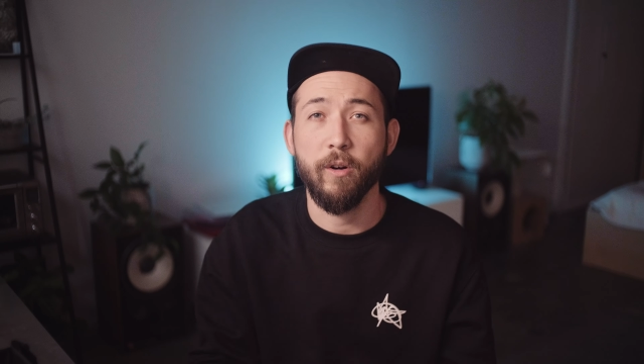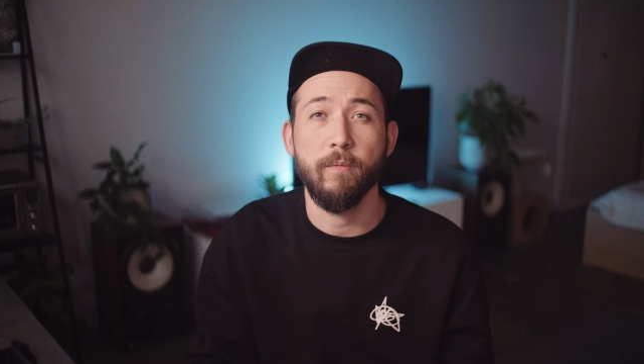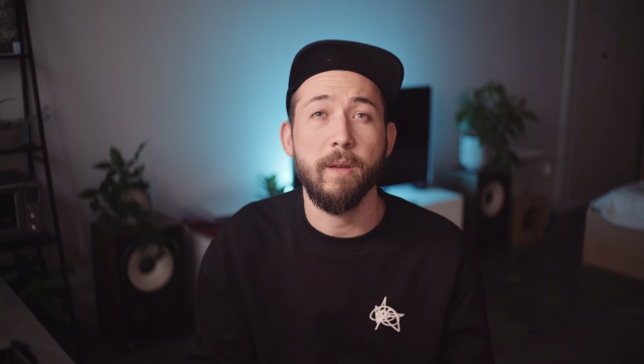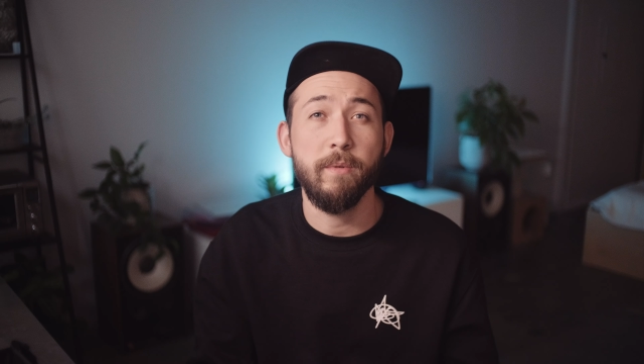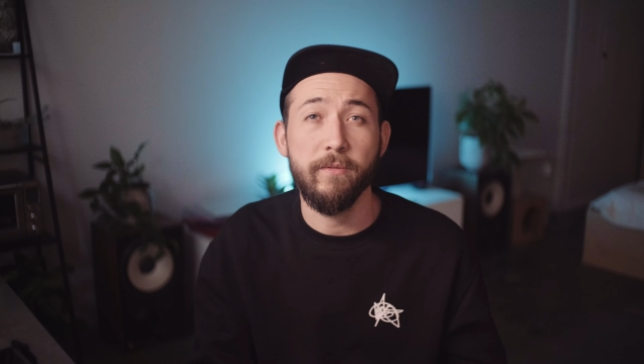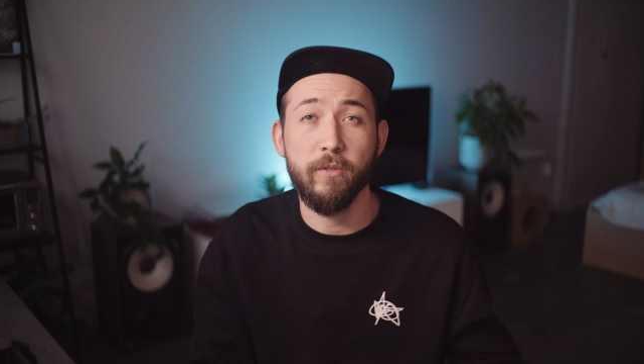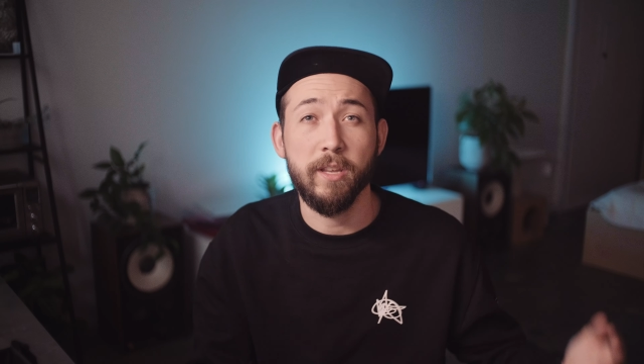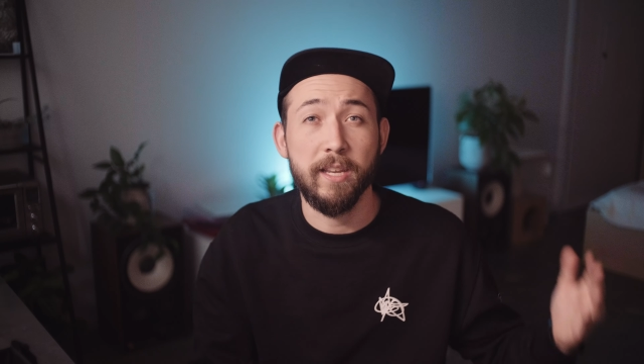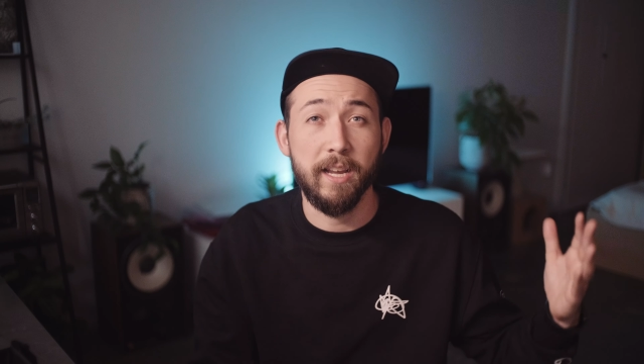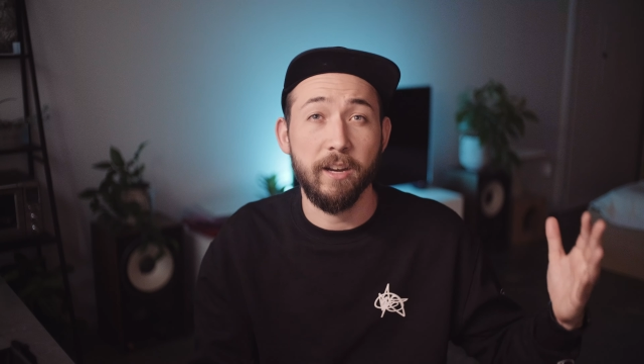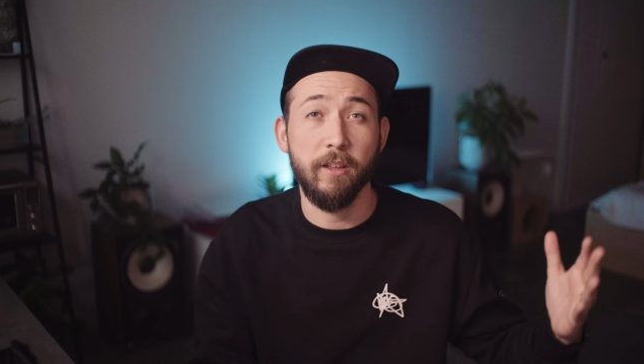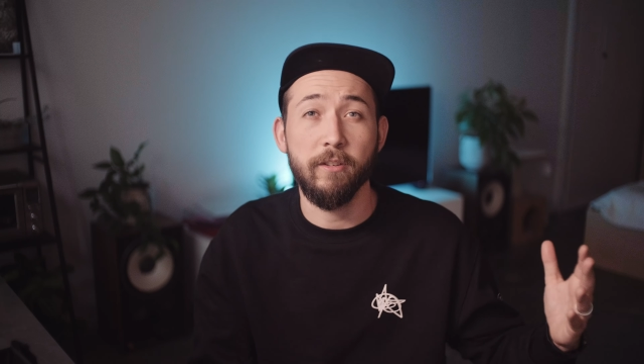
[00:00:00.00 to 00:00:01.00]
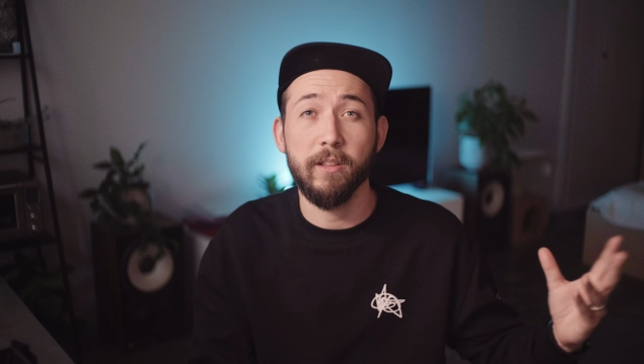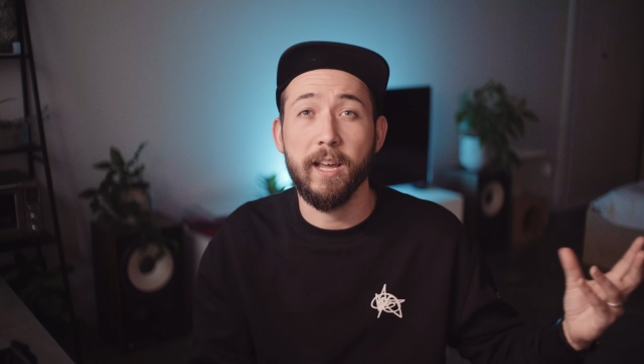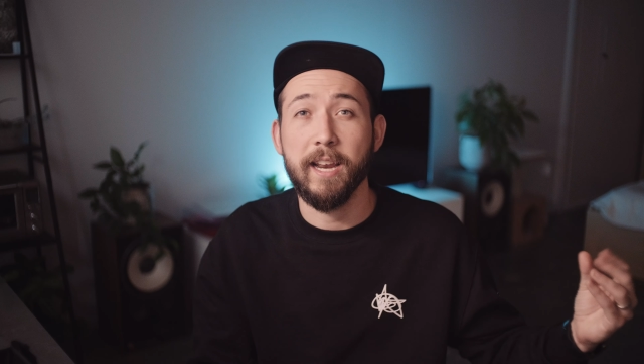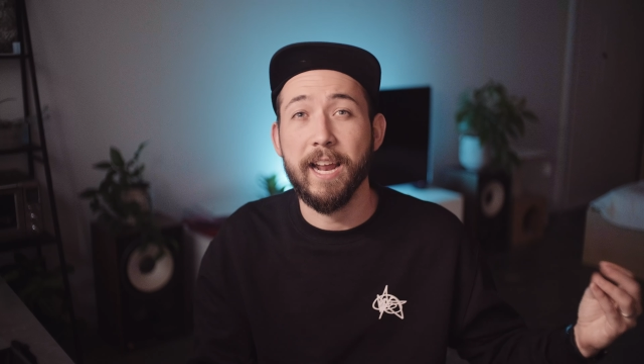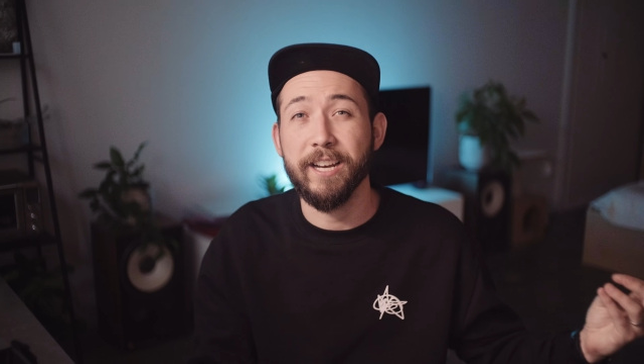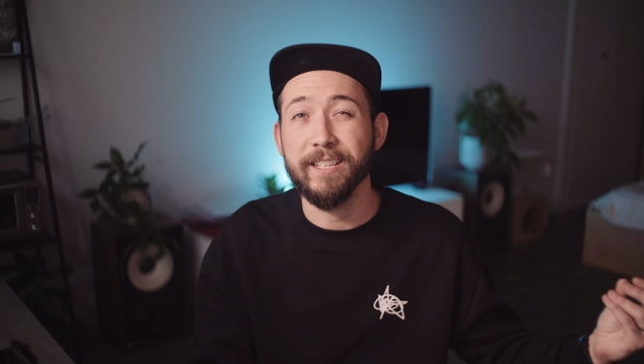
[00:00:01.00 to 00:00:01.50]
Or maybe if you can take another
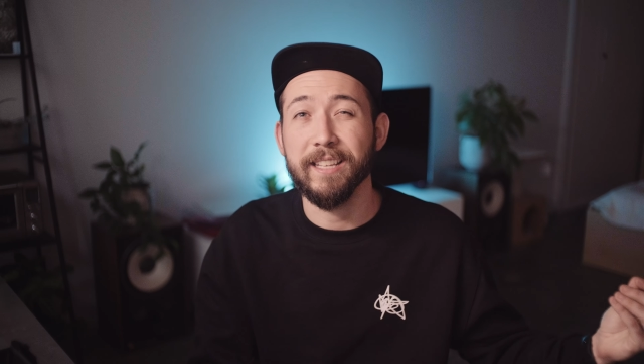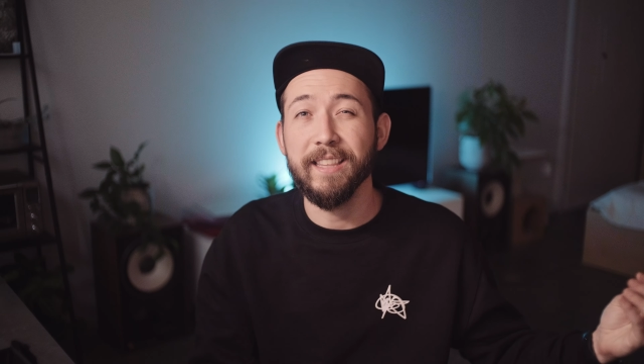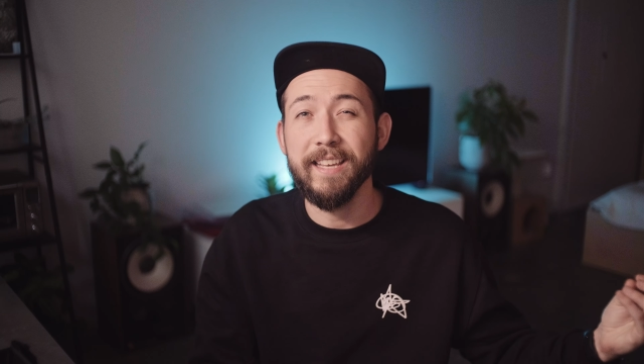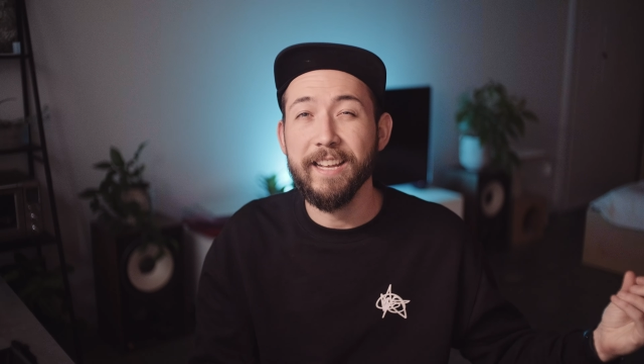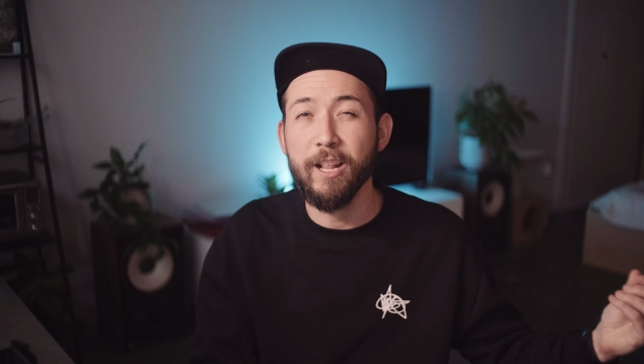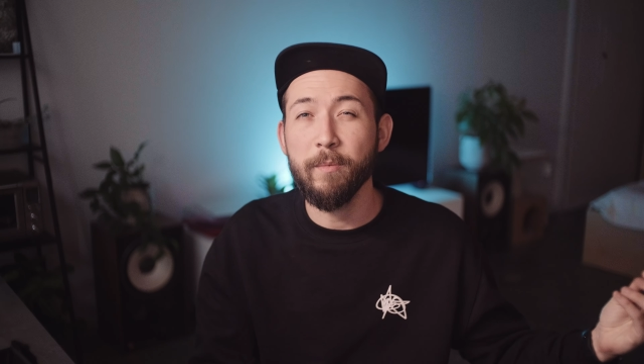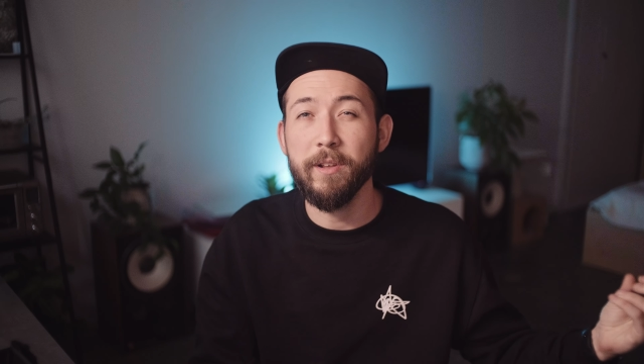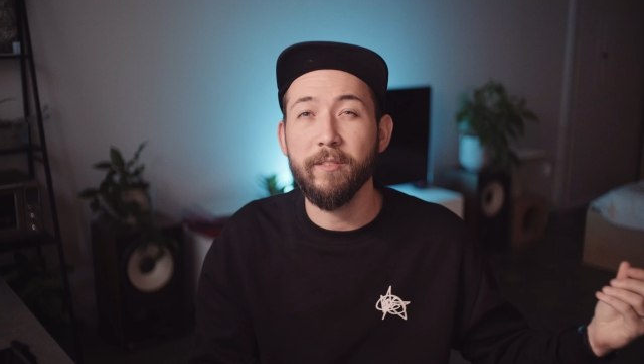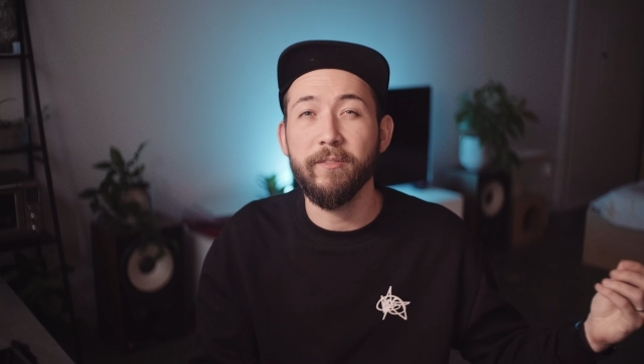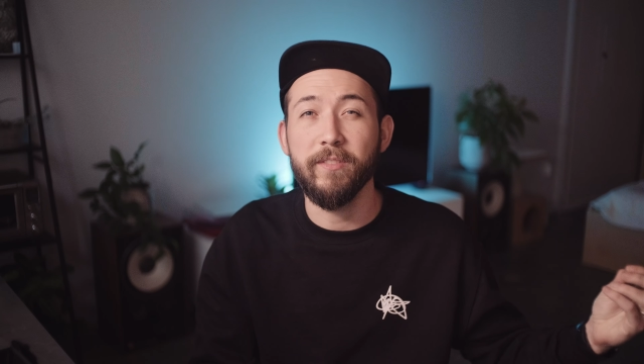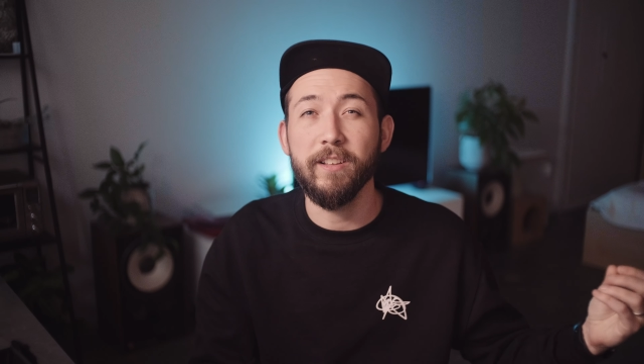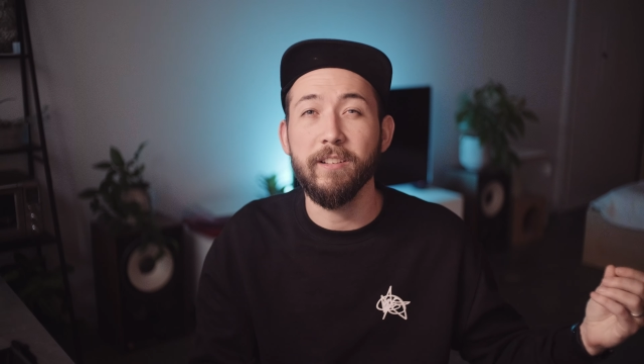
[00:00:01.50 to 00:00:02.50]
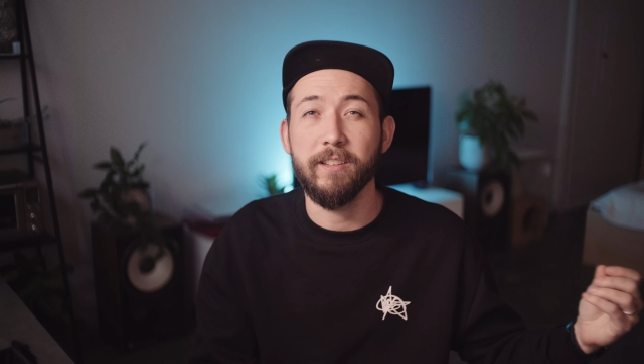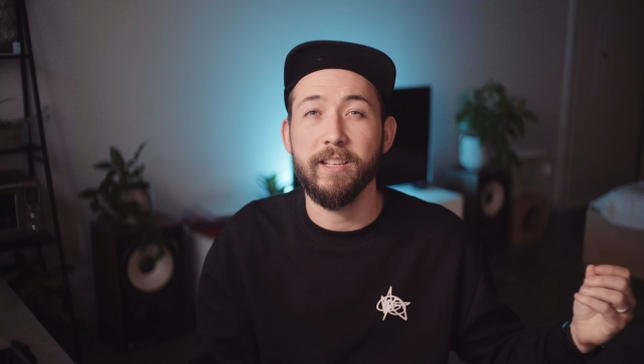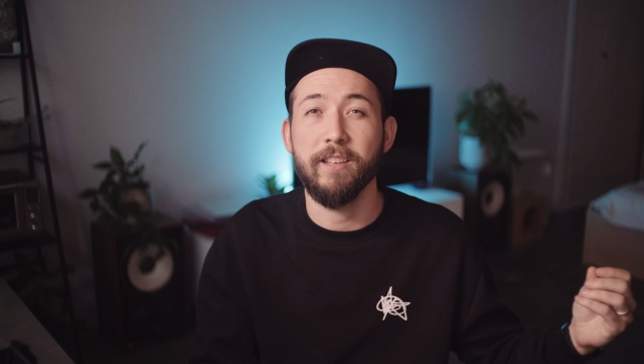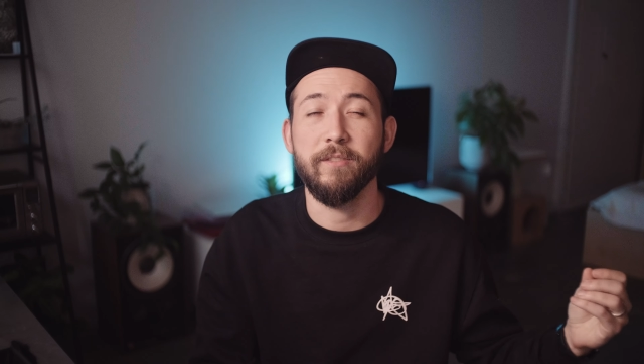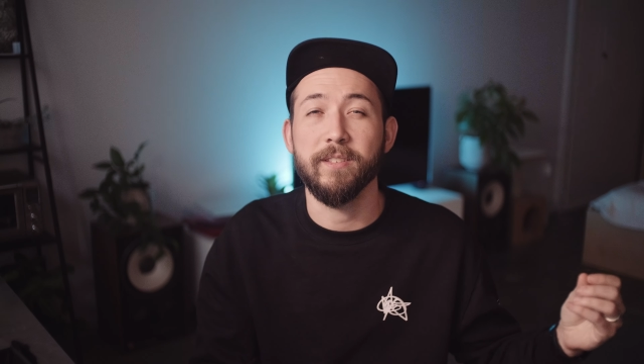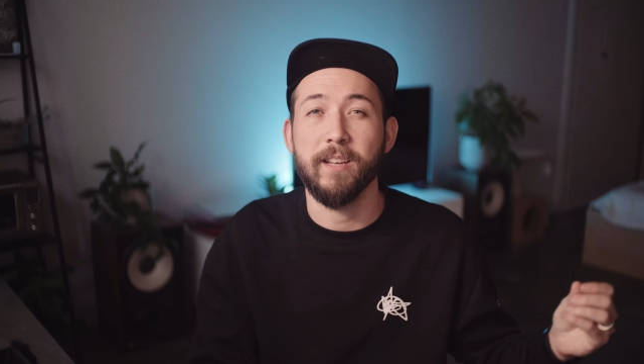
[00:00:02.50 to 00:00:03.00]
light and add just a little bit of fill on
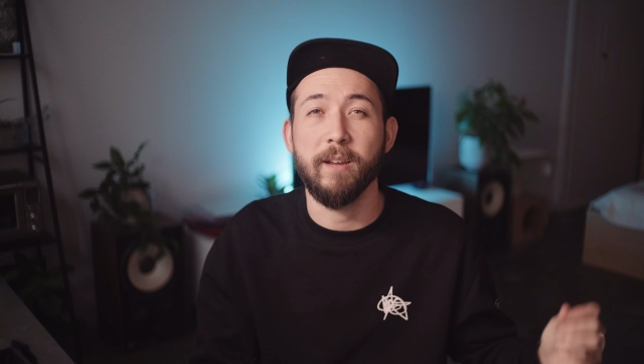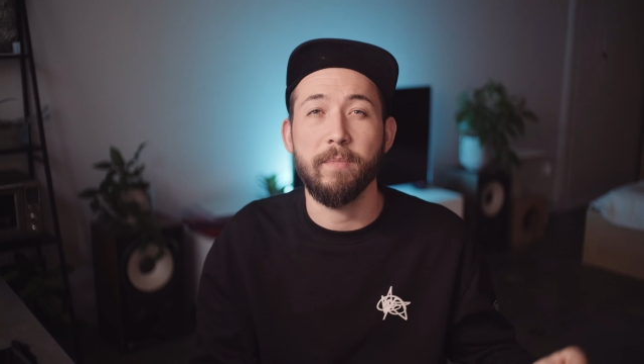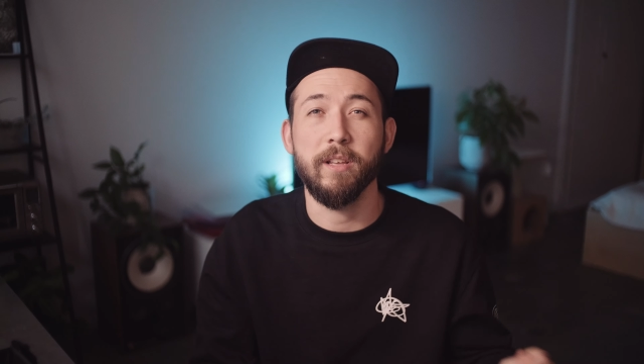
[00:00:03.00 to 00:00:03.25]
the other side,